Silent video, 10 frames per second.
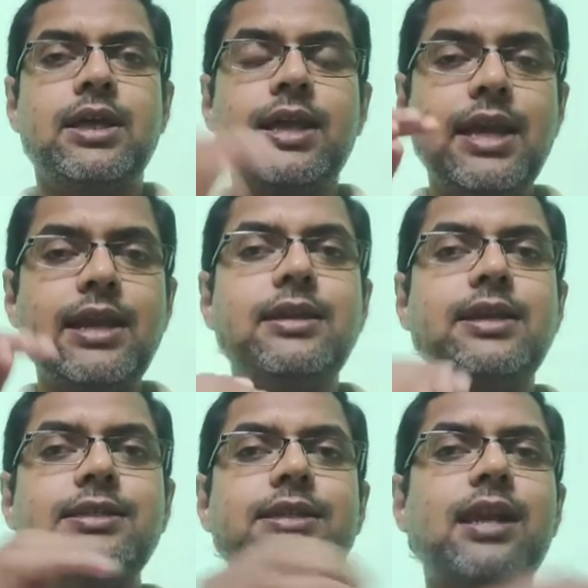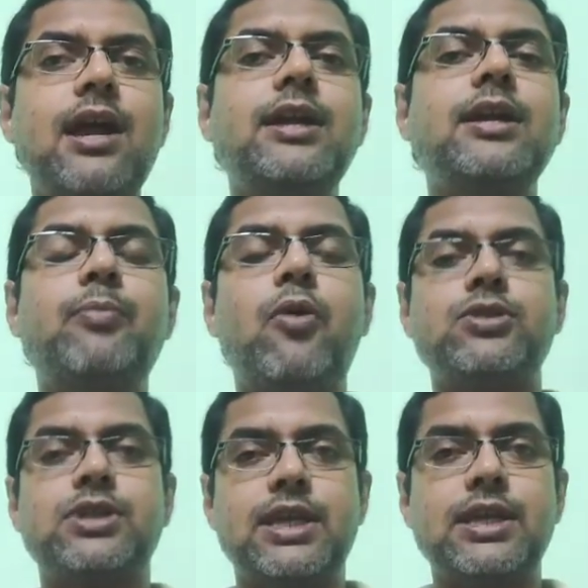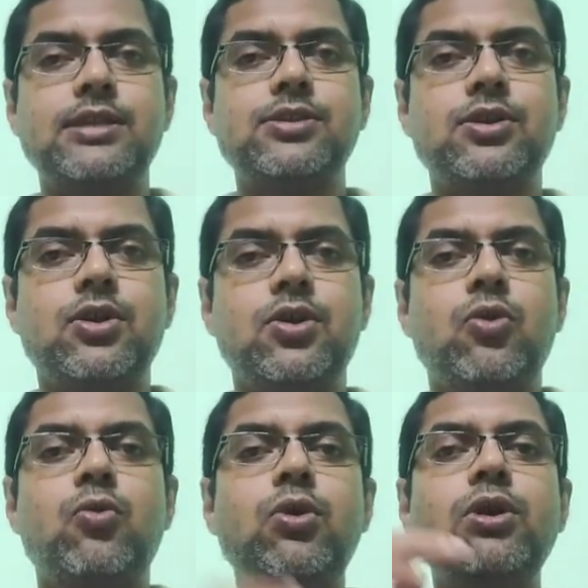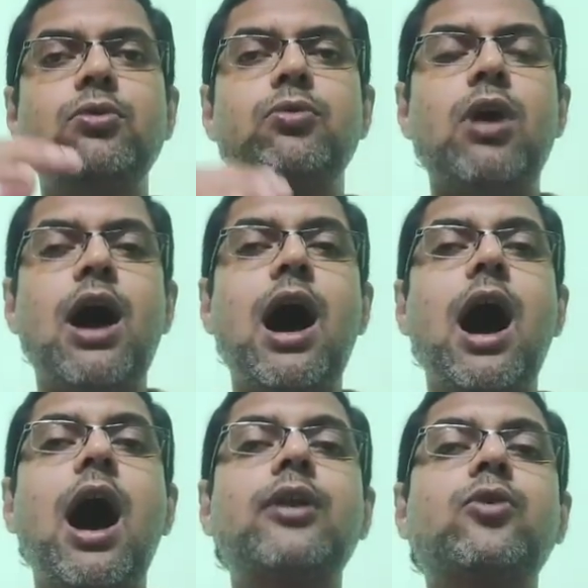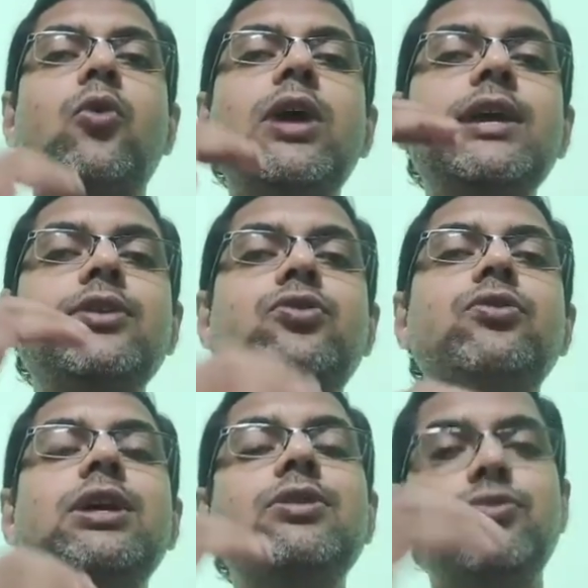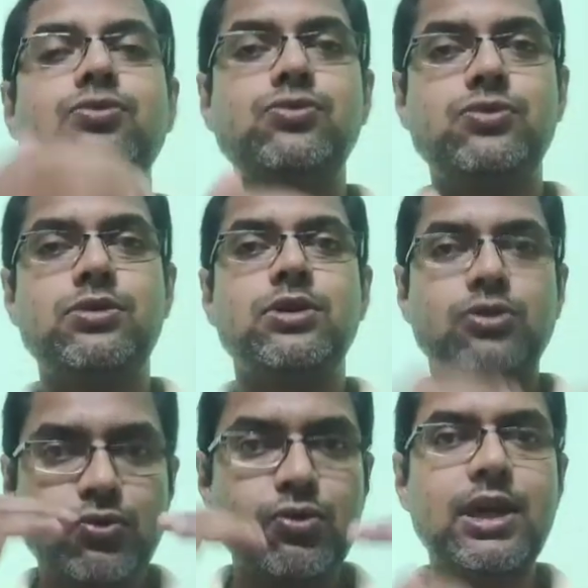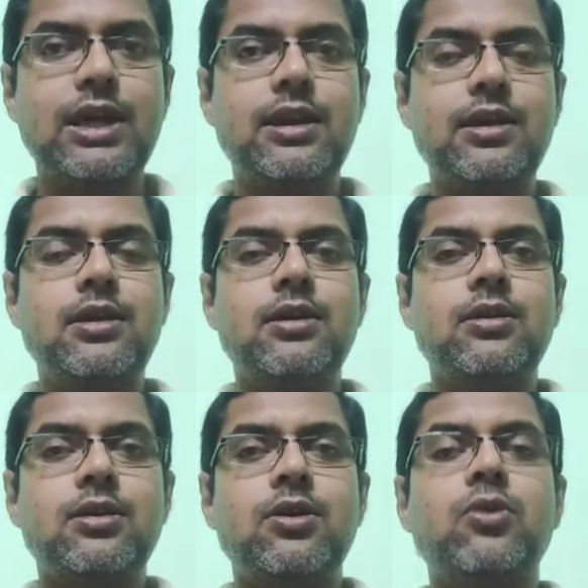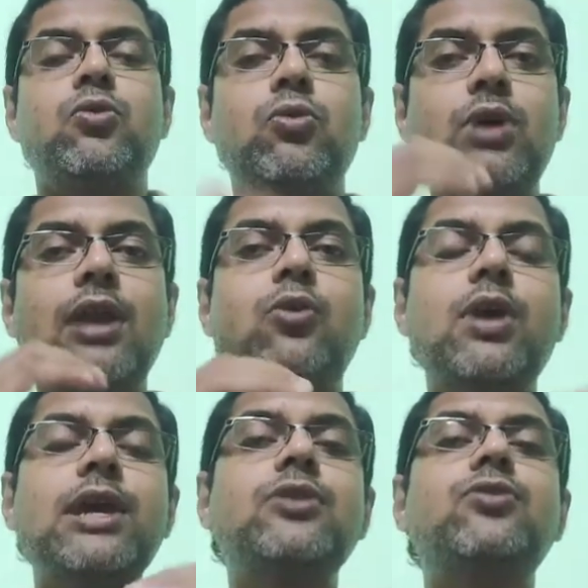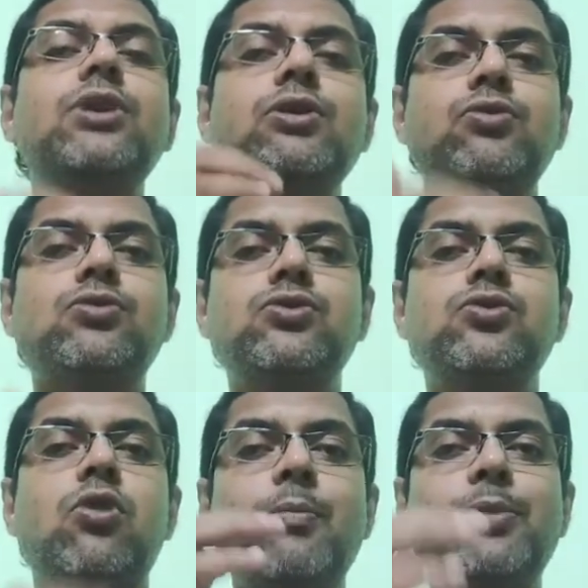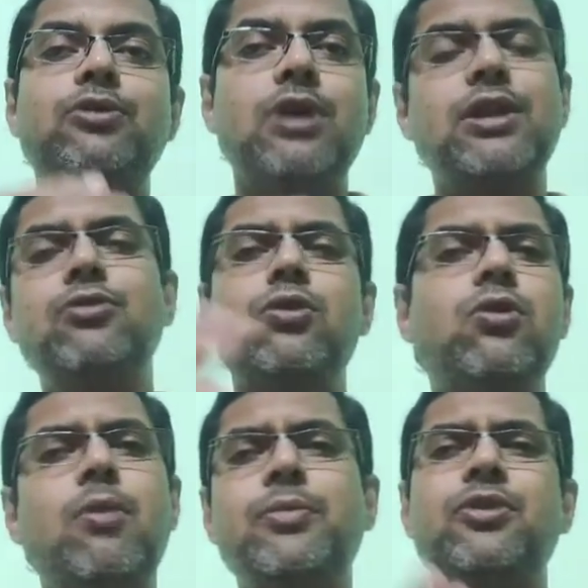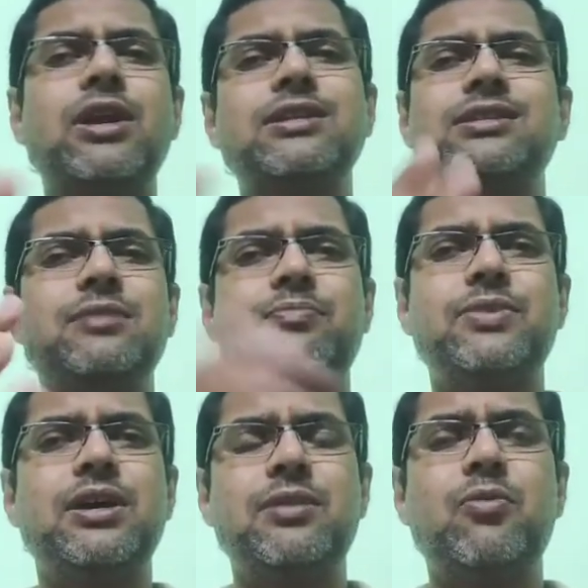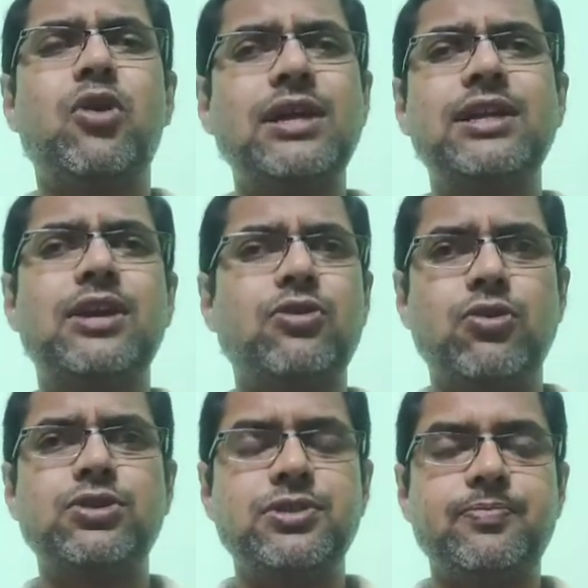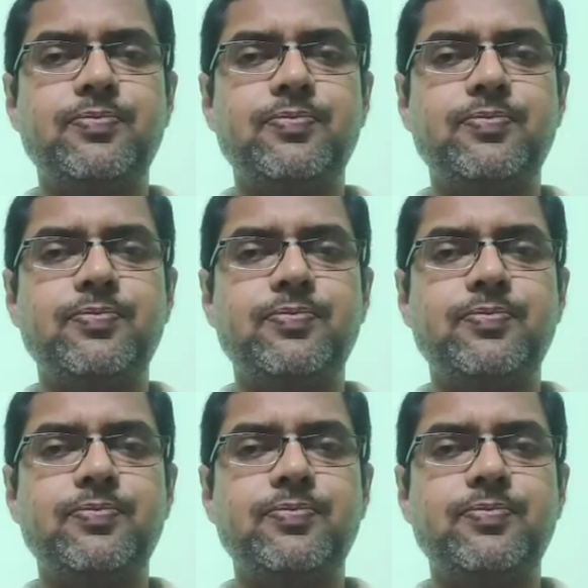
In teaching learning process, we are going to use today, we are going to use computer. You know, computer is a modern technology.